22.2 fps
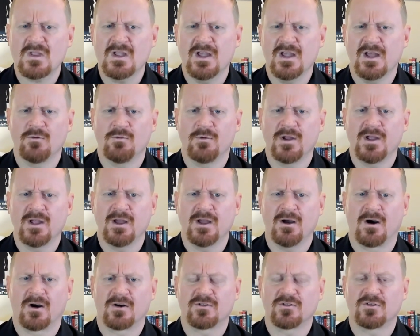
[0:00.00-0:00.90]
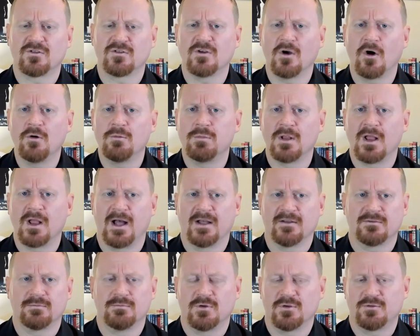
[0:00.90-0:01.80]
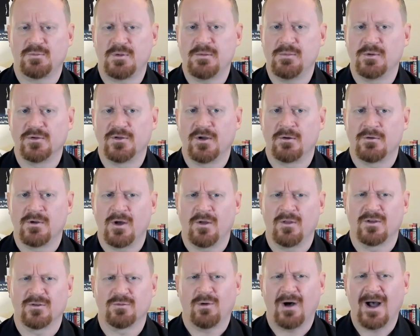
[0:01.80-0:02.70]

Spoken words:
And we are so blessed. Most people don't know this.